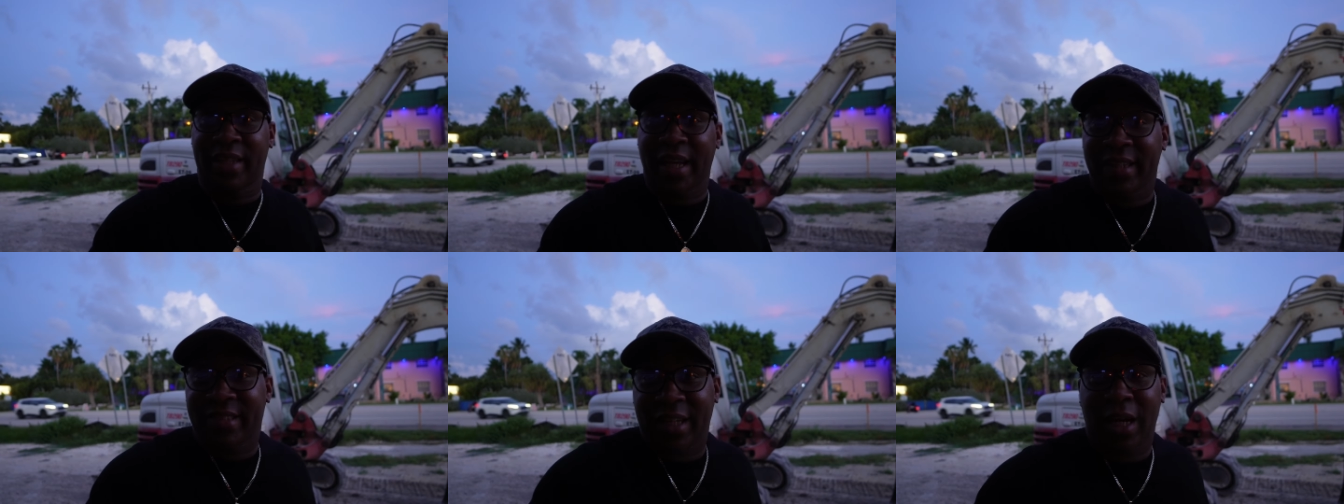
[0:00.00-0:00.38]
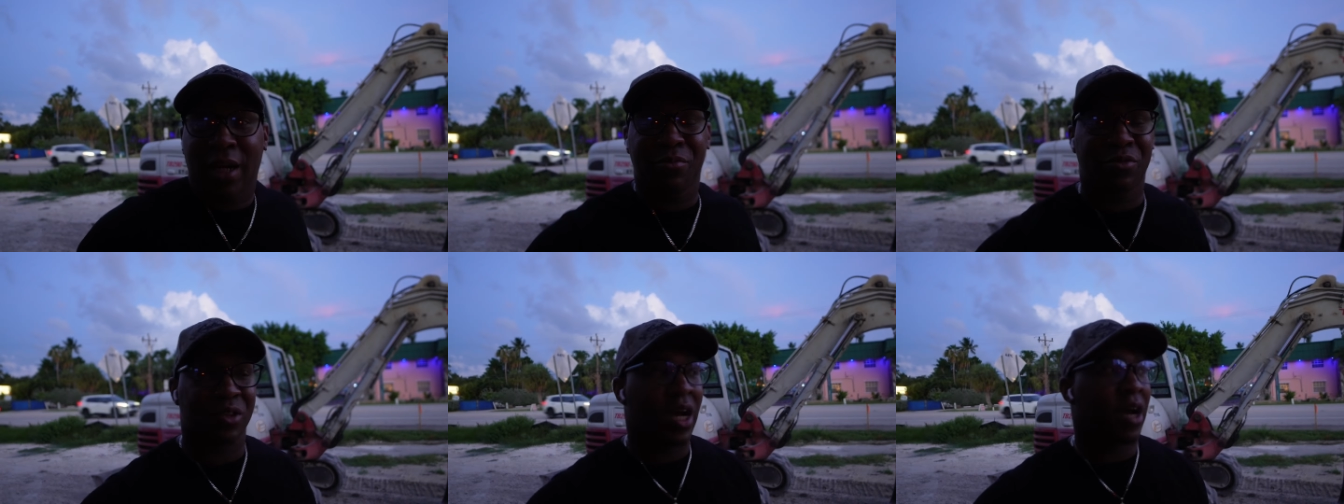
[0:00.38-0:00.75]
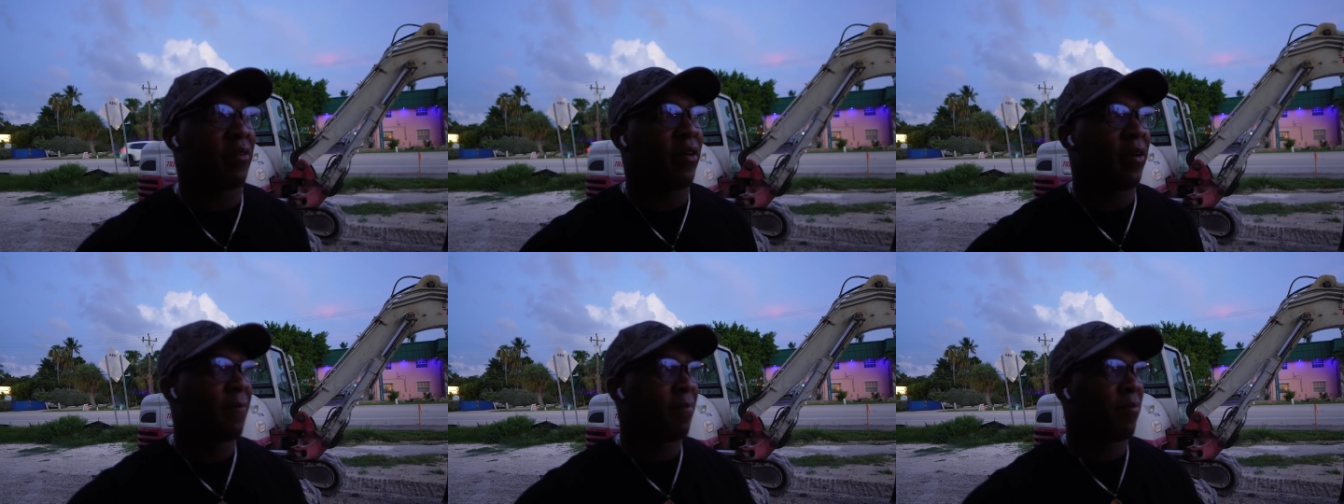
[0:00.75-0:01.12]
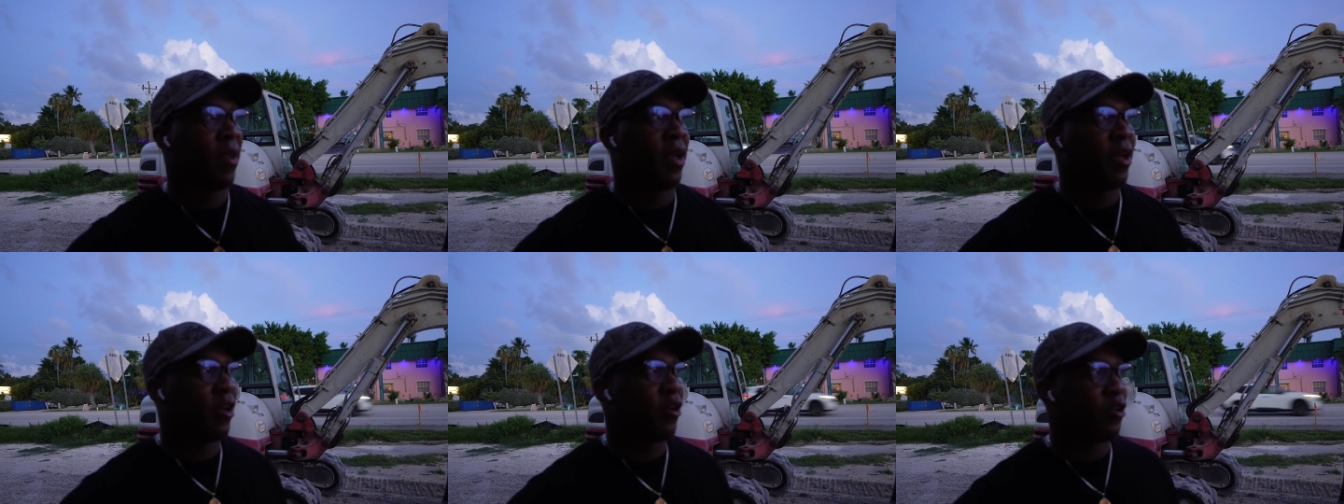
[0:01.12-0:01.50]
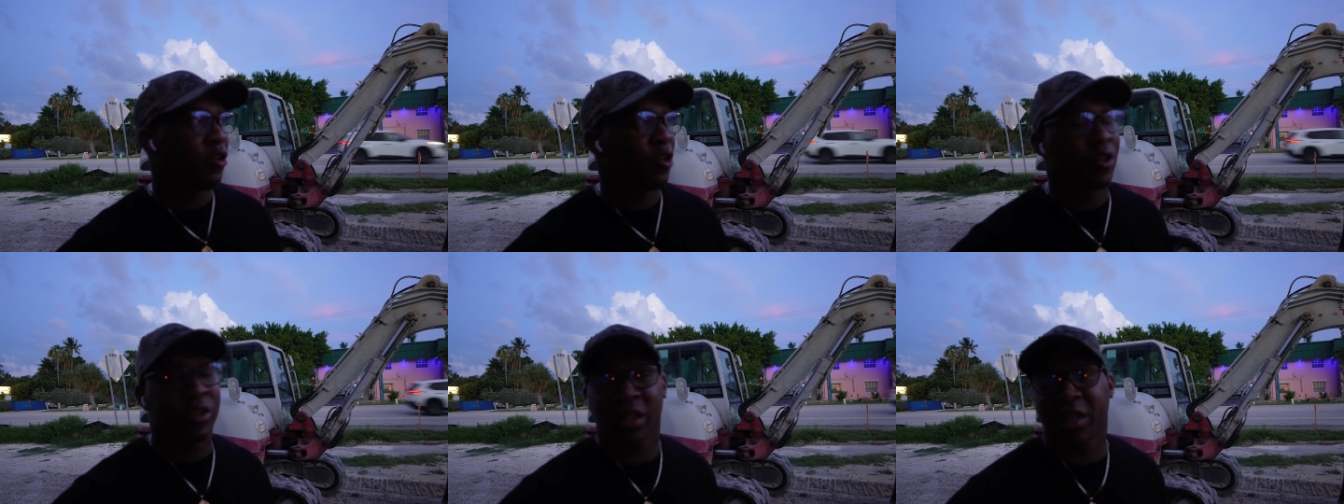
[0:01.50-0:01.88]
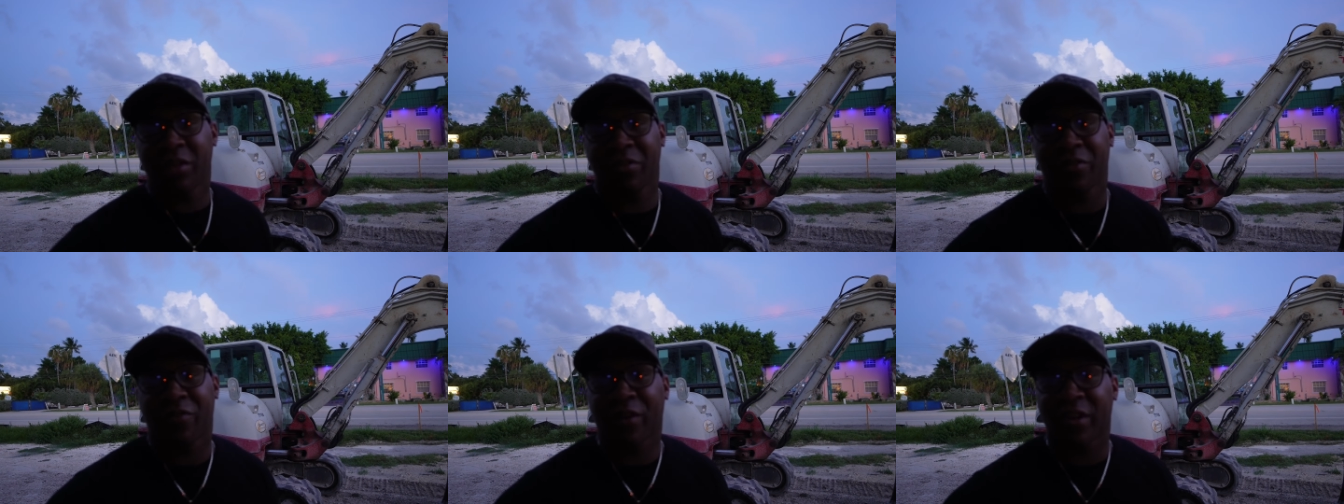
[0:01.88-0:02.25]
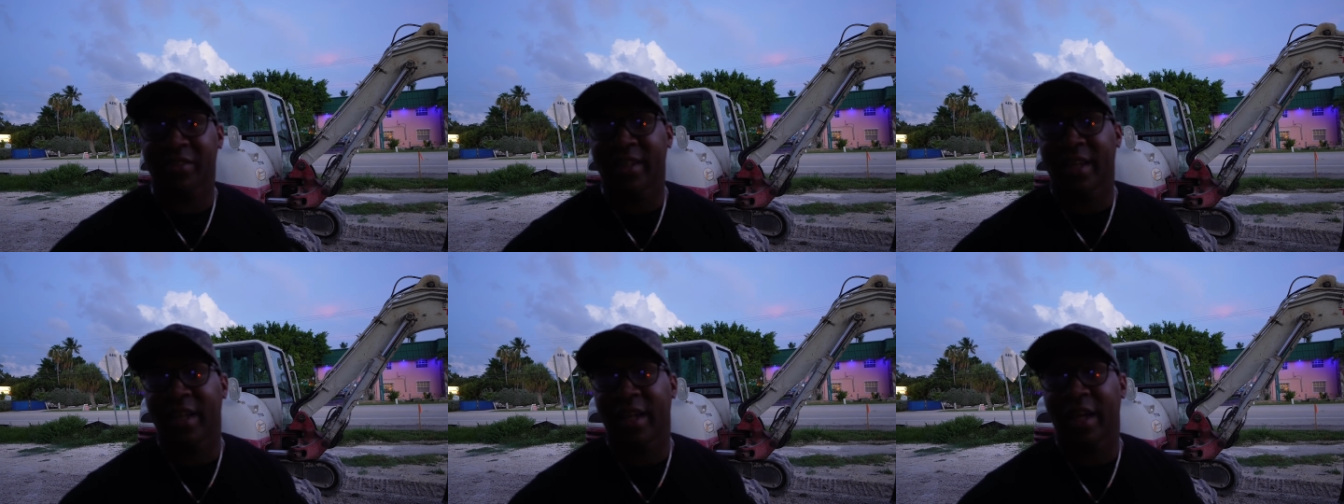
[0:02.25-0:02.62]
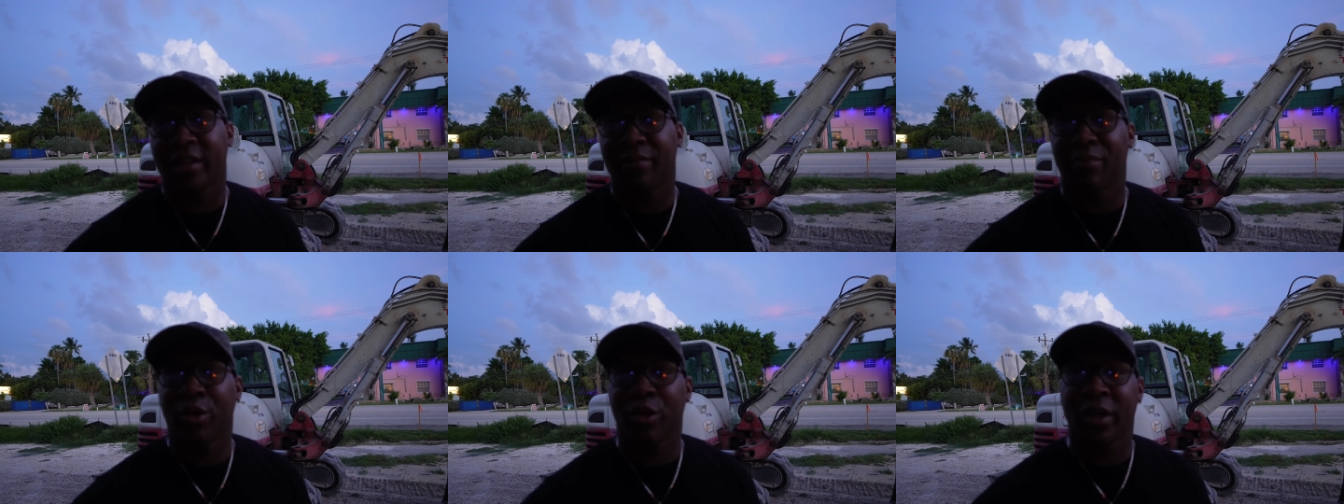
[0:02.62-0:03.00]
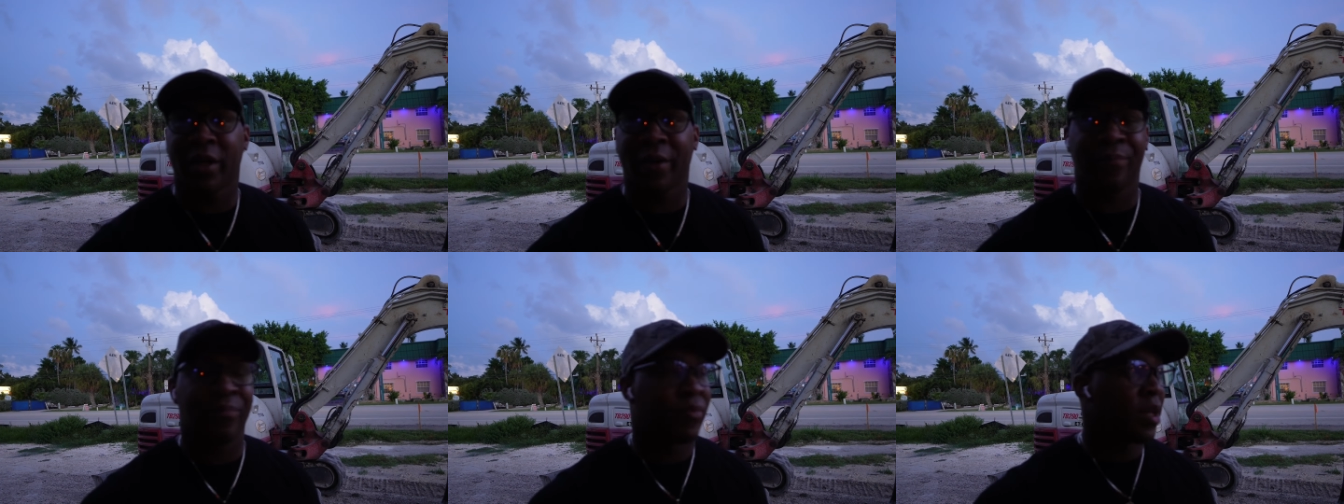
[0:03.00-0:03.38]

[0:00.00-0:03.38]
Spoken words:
daytime driver, you do your delivery first thing that morning.